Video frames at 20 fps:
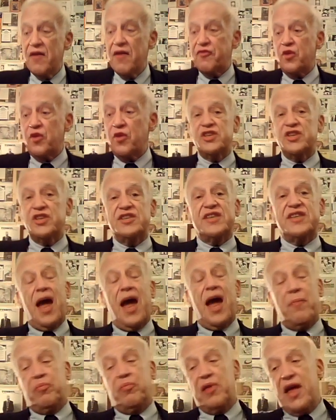For instance,
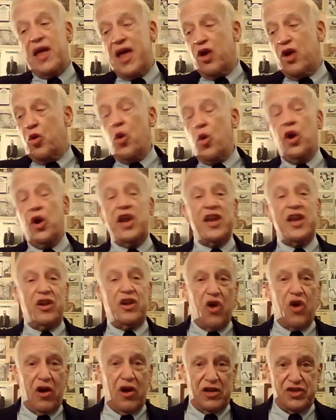I play accordion
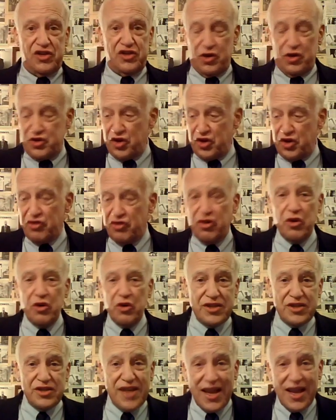concerts on
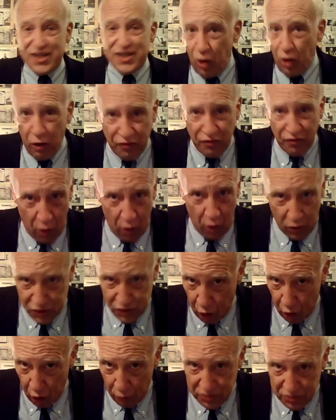Tuesdays in all folks'
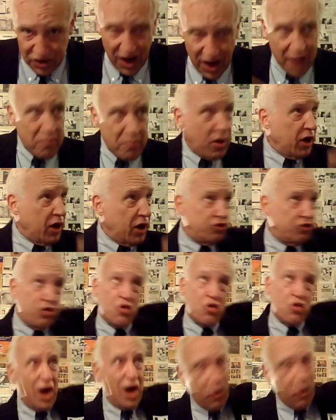homes, and I mark
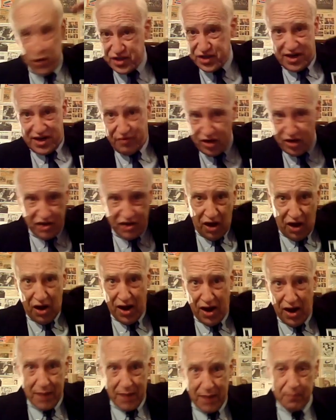two hours every
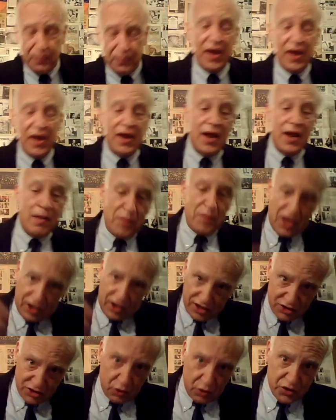time
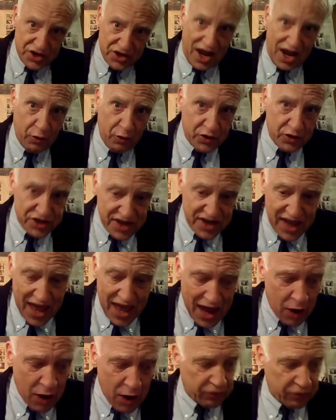because those hours
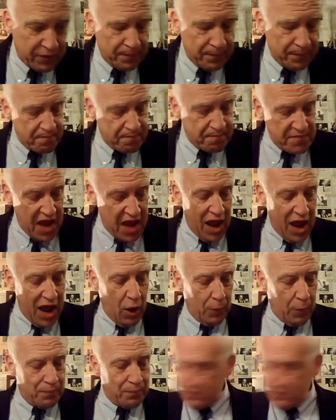count.
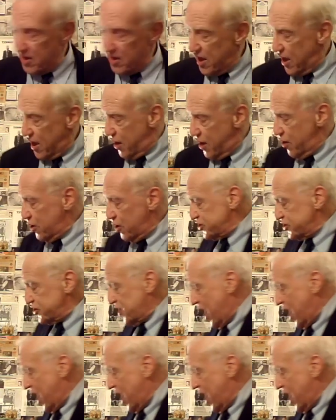Now, here's